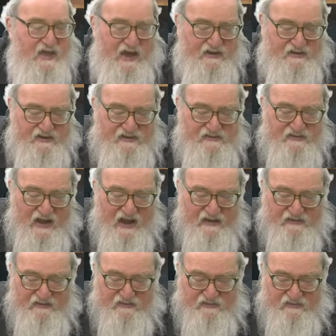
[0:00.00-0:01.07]
that is
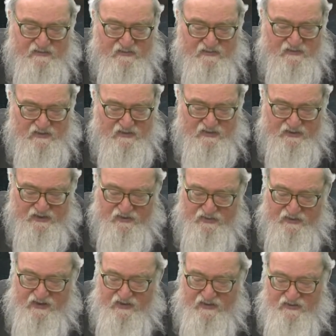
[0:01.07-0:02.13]
not
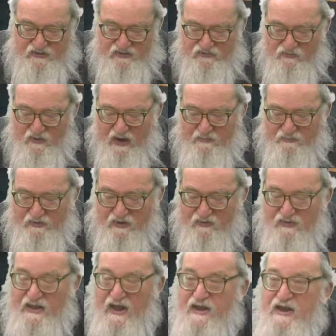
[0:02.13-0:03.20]
clearly described
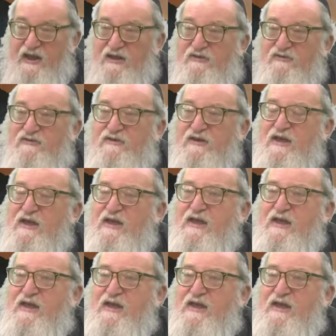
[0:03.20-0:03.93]
here, and that is,